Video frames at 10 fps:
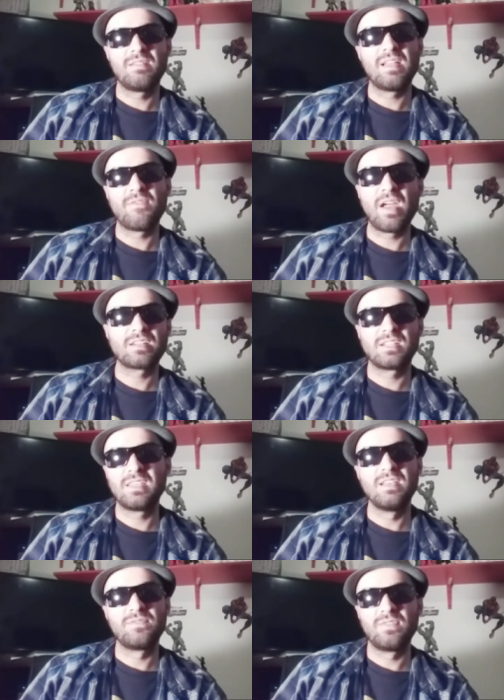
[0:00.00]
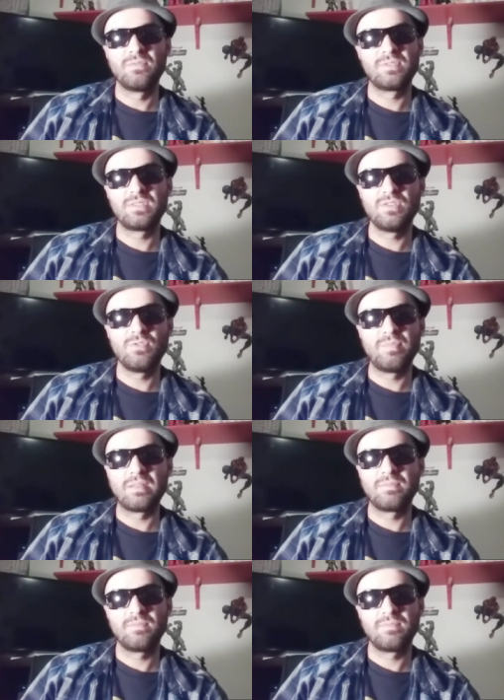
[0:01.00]
live action kids films too,
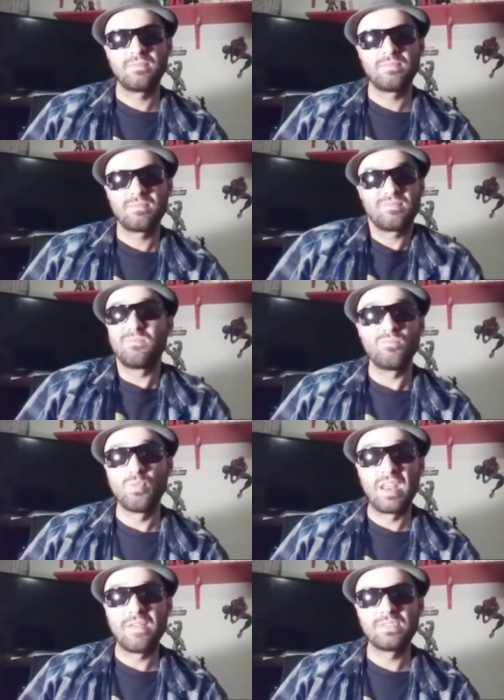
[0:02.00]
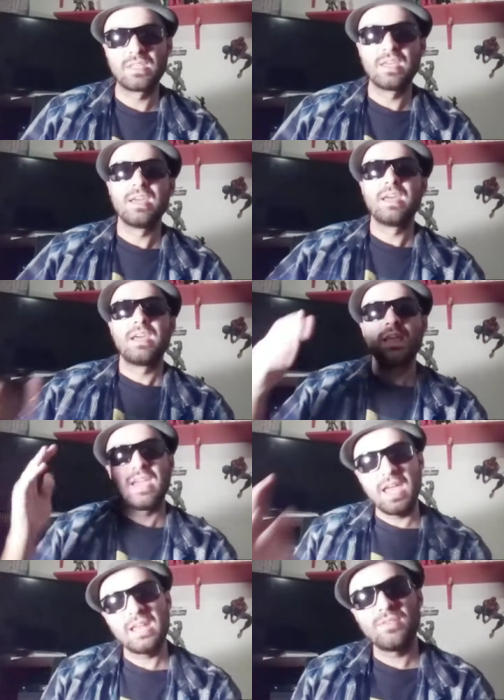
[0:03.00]
but whatevs.
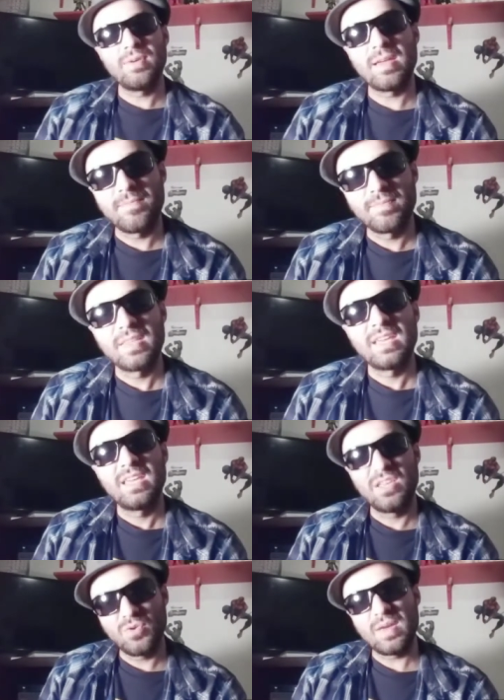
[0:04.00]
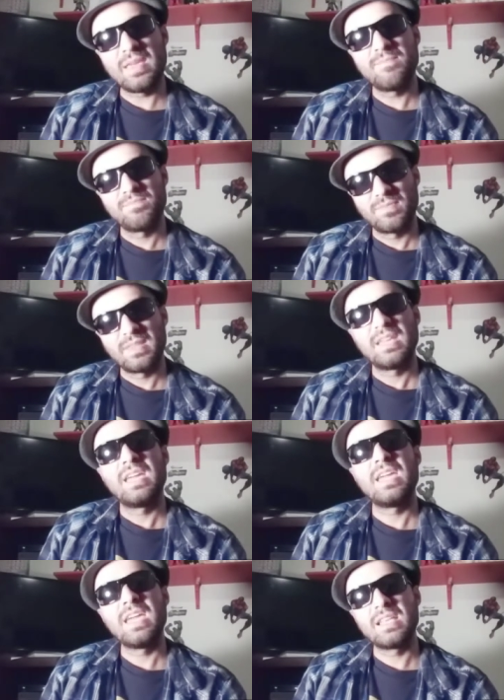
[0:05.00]
Anyway, Hewy,
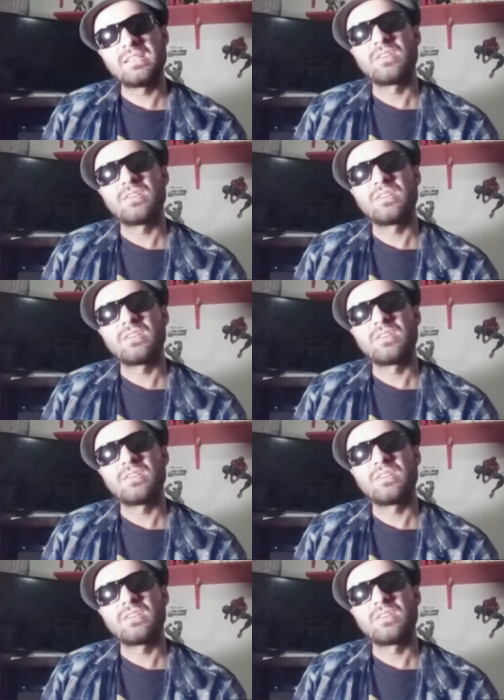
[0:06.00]
he is a